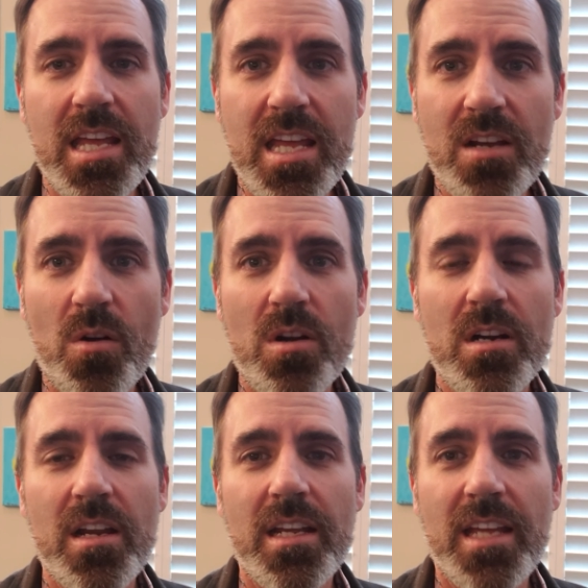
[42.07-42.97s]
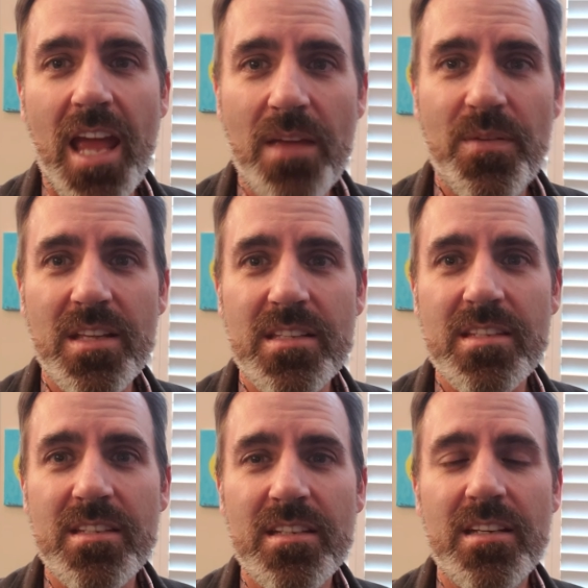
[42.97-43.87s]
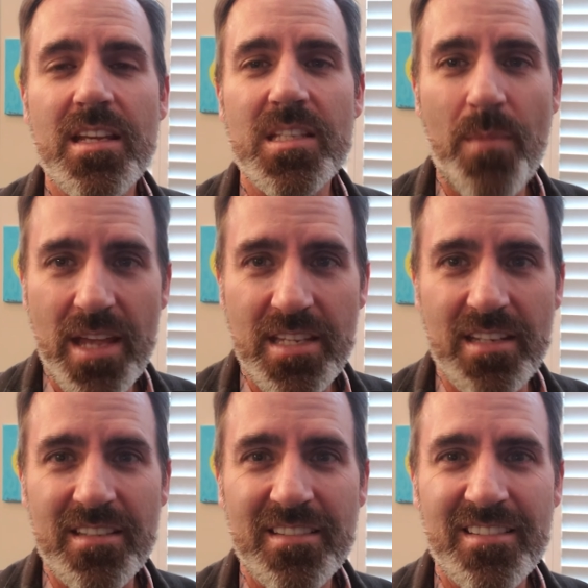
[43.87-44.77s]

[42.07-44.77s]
Igor Kheifets is amazing.